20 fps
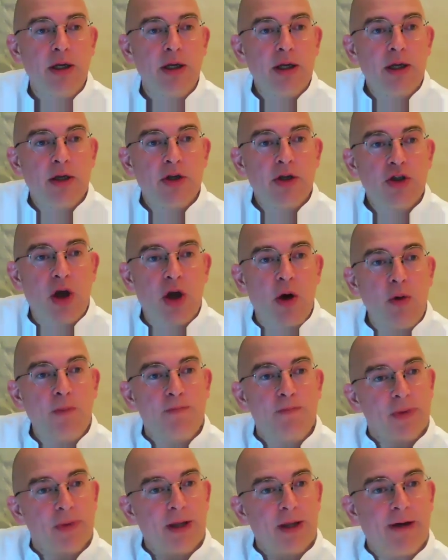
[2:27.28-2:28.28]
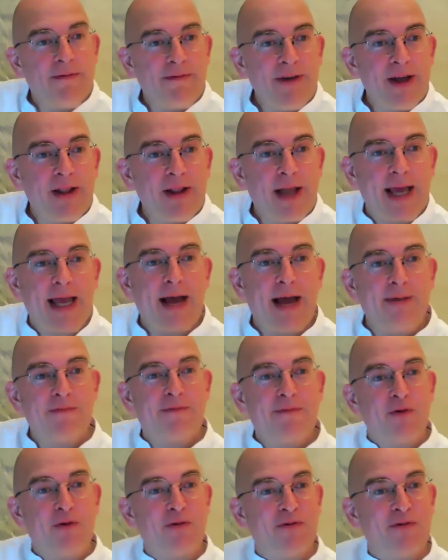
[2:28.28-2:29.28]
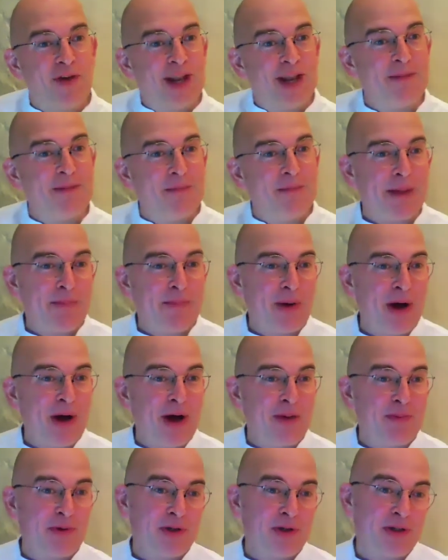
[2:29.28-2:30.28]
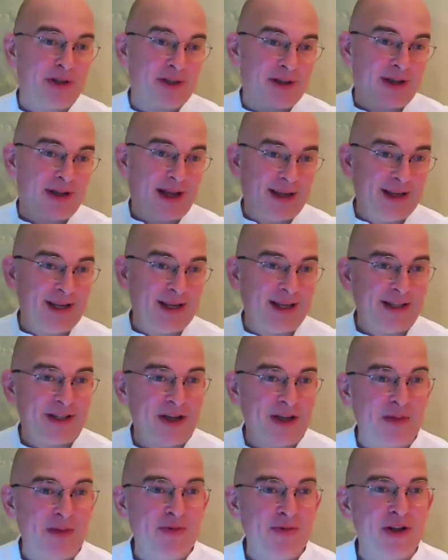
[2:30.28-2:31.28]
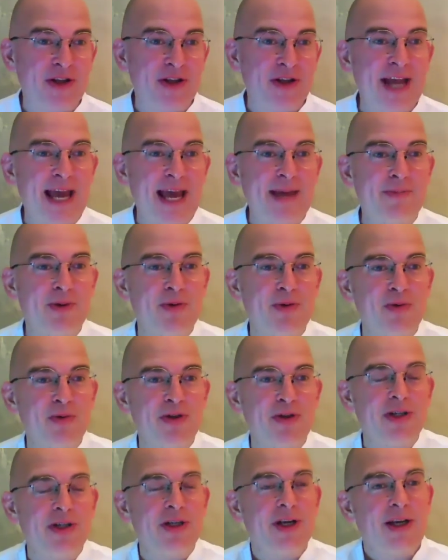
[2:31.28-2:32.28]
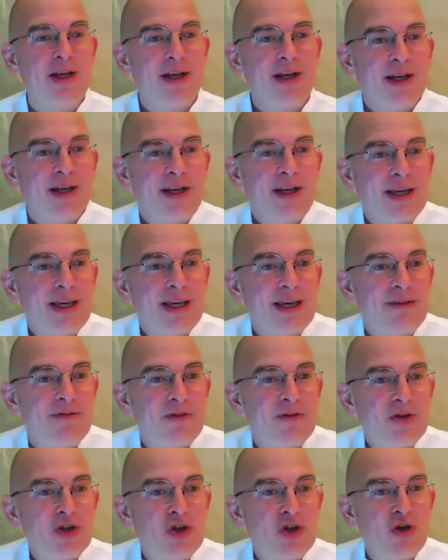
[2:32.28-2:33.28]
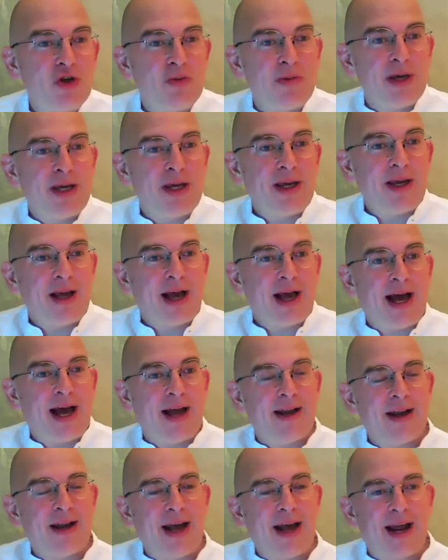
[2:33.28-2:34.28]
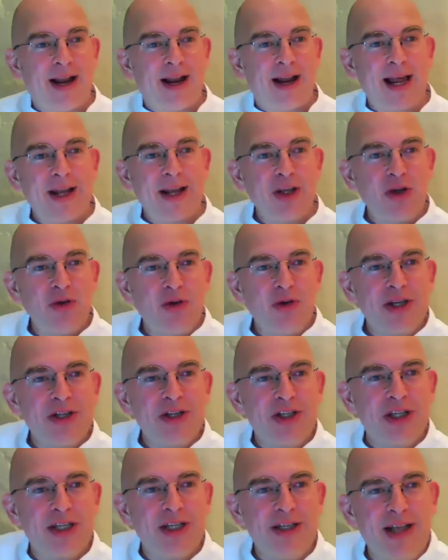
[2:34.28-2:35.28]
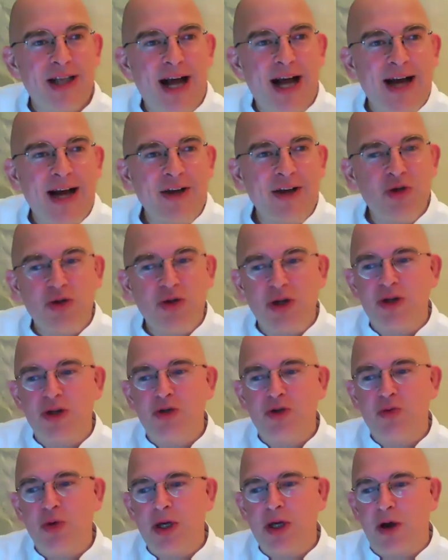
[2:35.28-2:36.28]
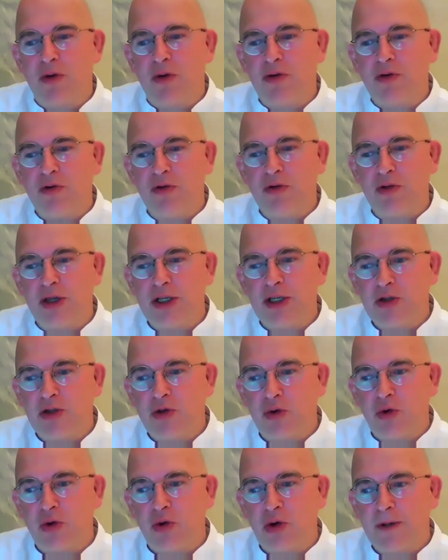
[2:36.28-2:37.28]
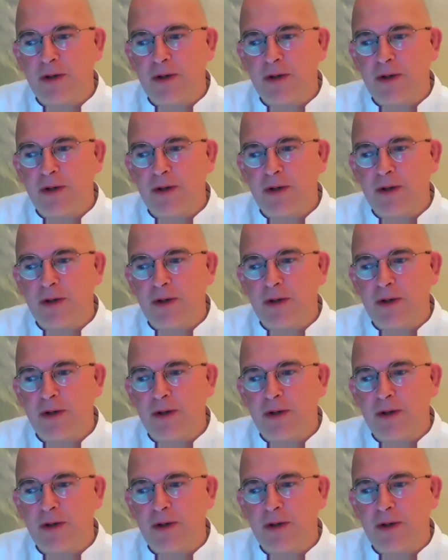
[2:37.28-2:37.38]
So I feel like I'm fulfilling my purpose in terms of the name that was given to me, and I'll let you consider that as we go through this talk.